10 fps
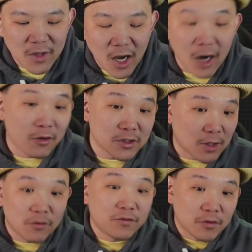are
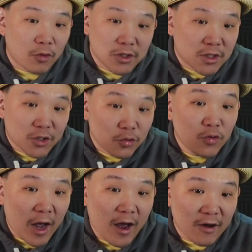some of the questions that you
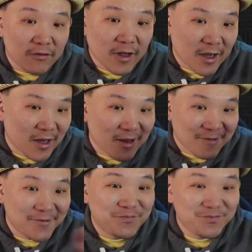have
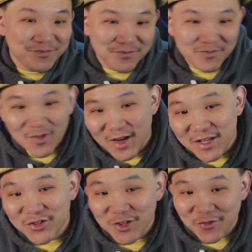and
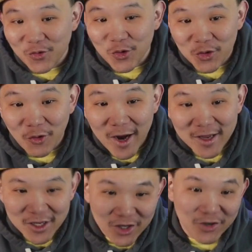answer it for you right
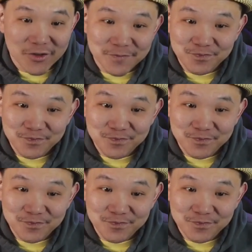here.